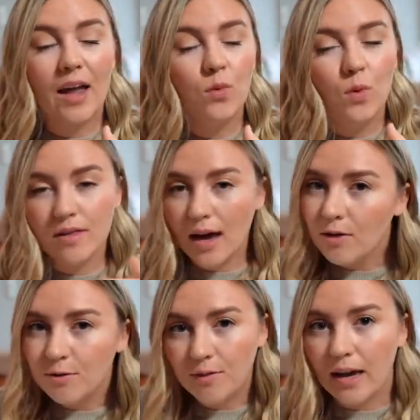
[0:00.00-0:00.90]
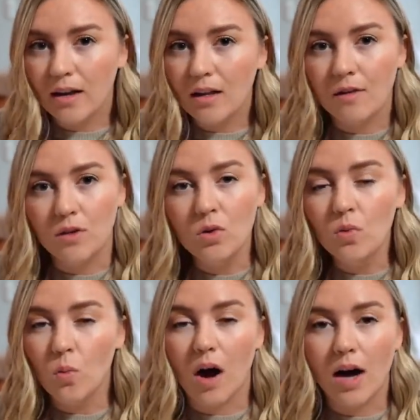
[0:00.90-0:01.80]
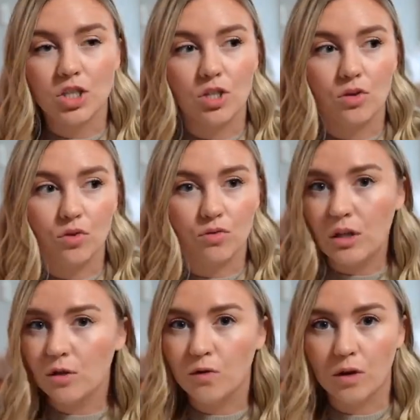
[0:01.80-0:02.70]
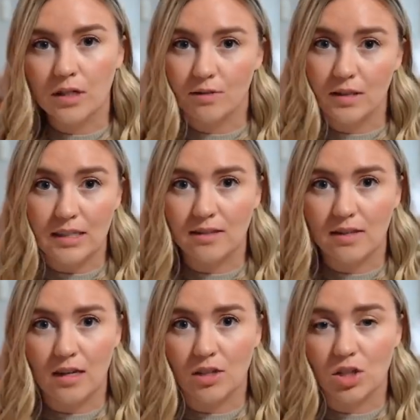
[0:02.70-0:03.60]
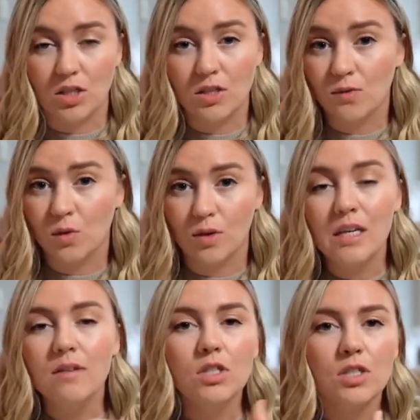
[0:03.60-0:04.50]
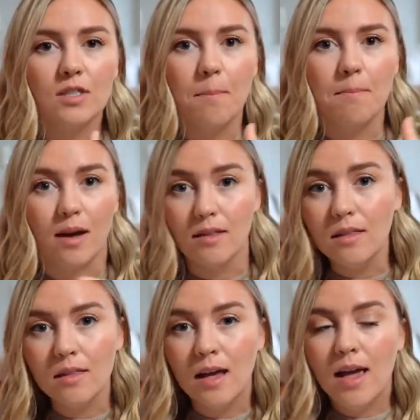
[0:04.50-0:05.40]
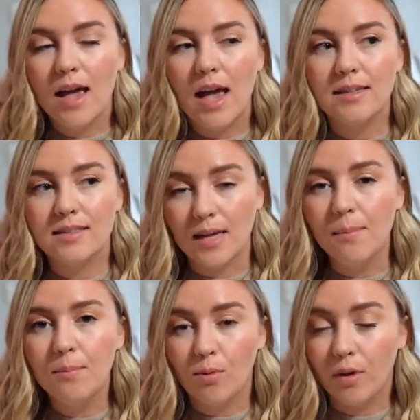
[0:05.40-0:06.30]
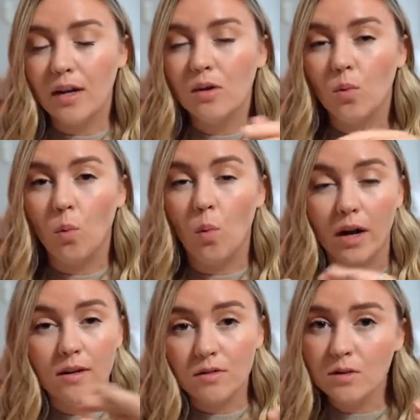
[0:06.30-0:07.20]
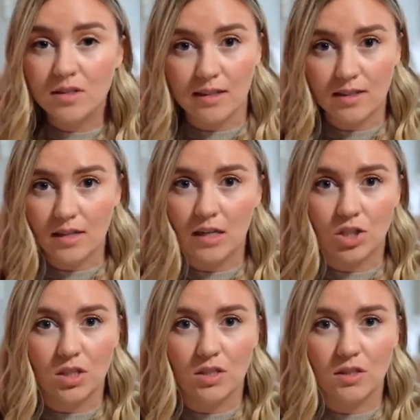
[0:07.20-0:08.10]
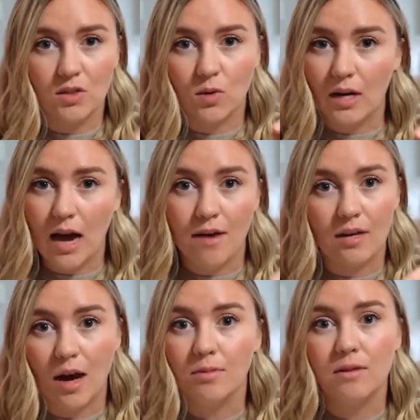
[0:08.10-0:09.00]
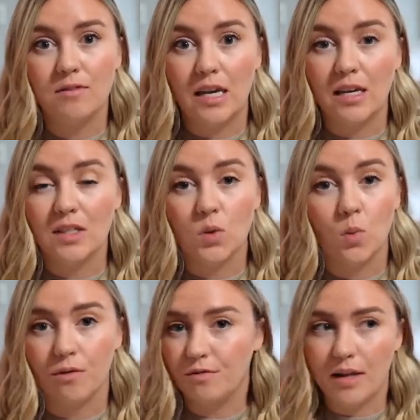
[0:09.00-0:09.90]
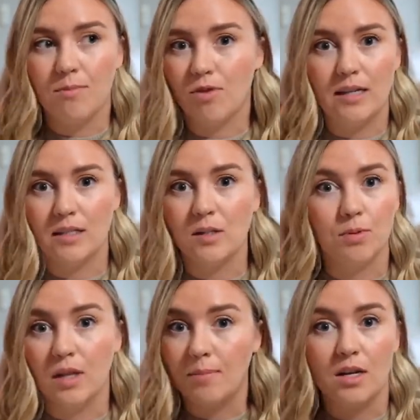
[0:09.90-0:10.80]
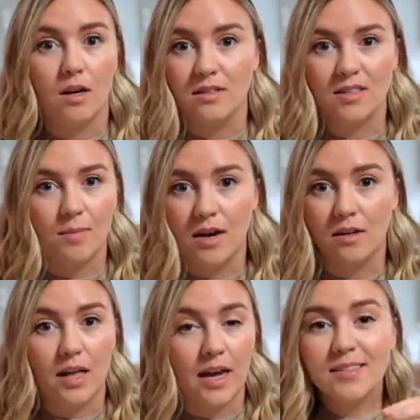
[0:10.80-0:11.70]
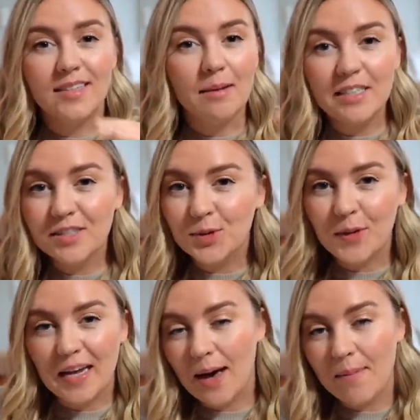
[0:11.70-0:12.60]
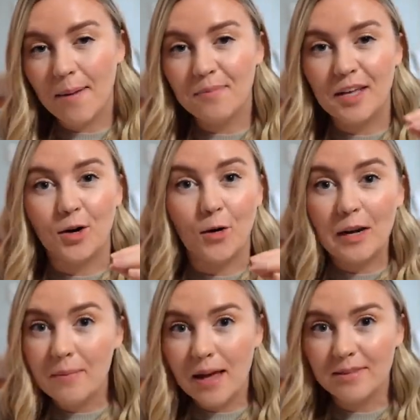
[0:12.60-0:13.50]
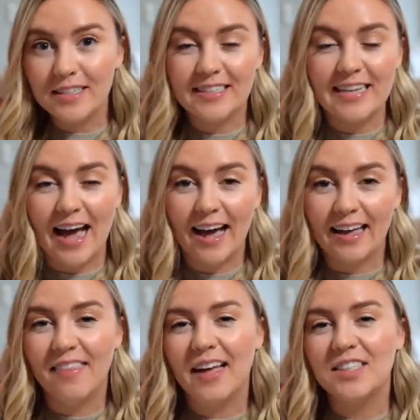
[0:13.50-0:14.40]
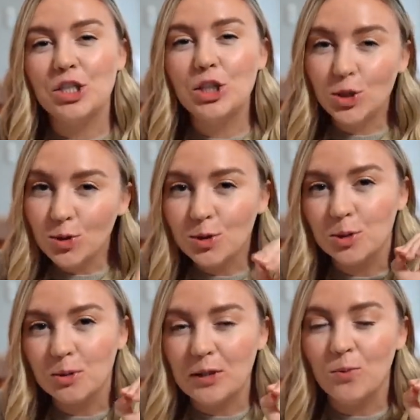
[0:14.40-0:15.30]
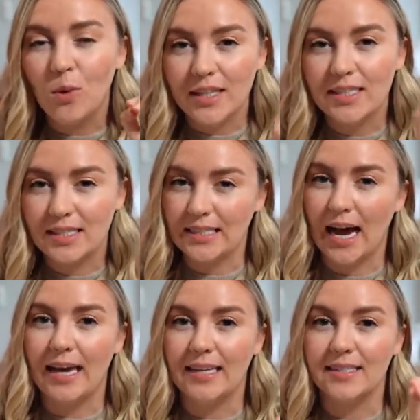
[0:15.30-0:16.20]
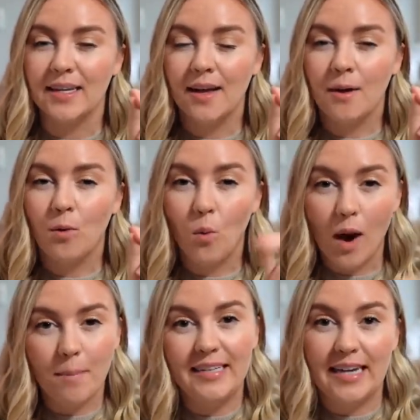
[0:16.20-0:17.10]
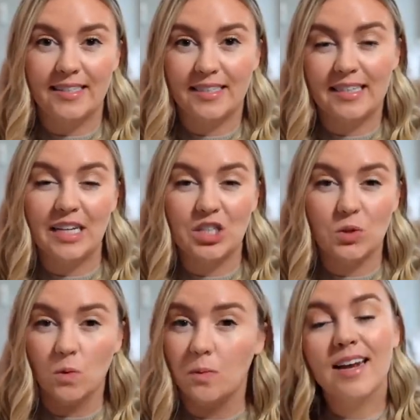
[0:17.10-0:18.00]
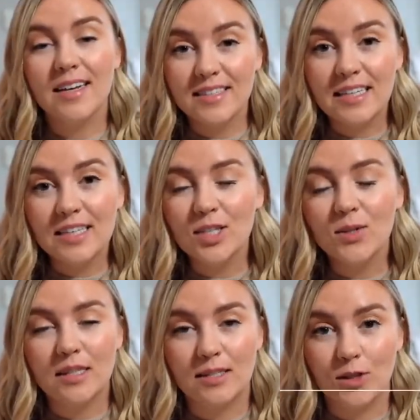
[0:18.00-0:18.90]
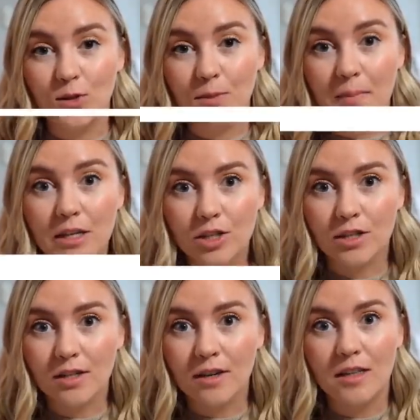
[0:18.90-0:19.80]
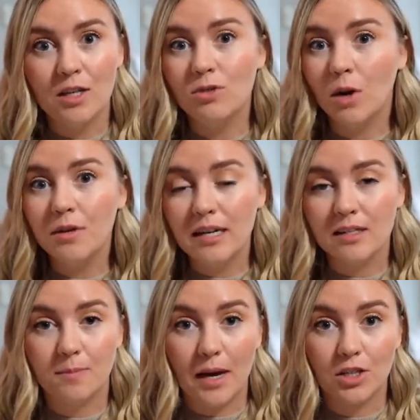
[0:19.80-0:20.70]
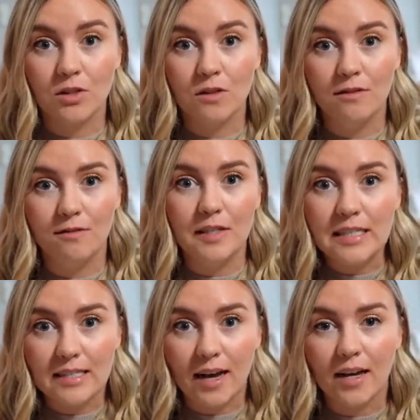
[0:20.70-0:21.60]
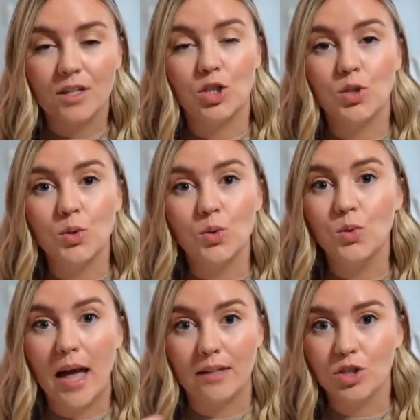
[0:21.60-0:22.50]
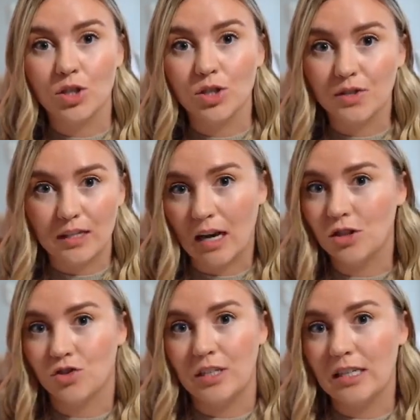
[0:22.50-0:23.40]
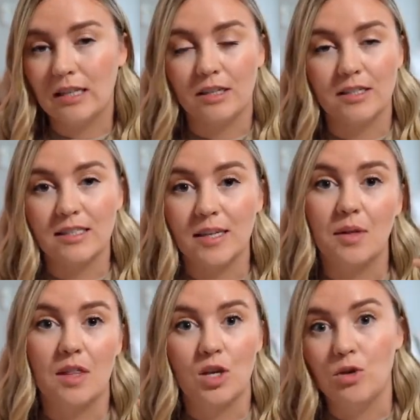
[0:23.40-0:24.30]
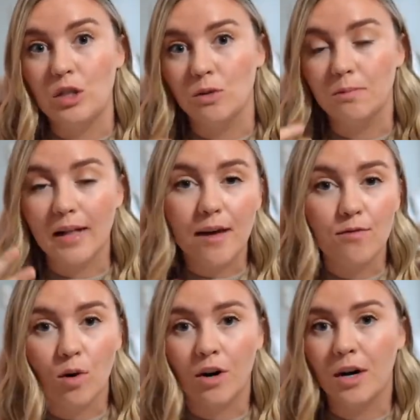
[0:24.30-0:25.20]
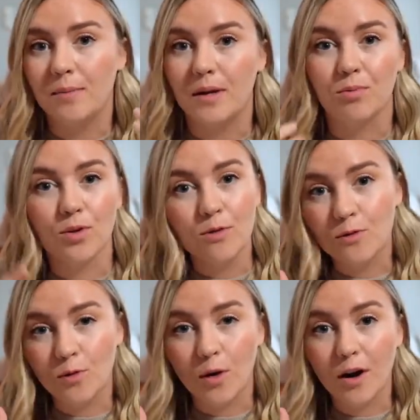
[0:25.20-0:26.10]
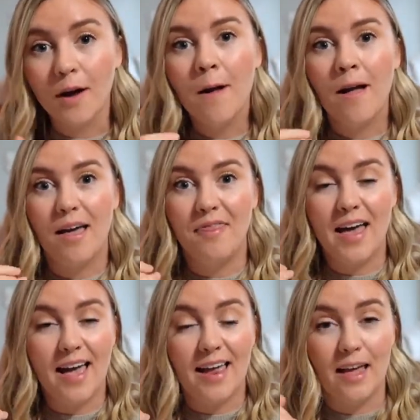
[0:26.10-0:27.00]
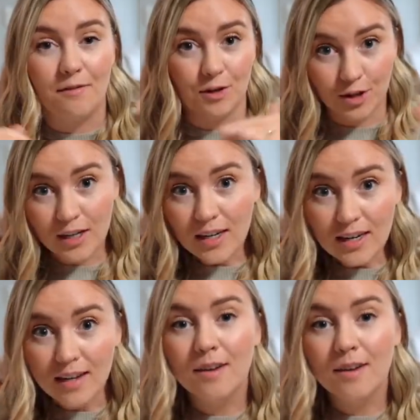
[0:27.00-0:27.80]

And without fail, if you watch 3 or 4 different destinations for even just a month, at some point, one of those destinations is going to have a couple of days where flight prices plummet on some airline. Some deal's going to come up that you're going to be able to snag, and that's usually what decides what my destination will be. The next thing to do is to make sure that you don't need a special visa to enter the country, that there isn't something that you need to apply for and be approved for. And then if you're good,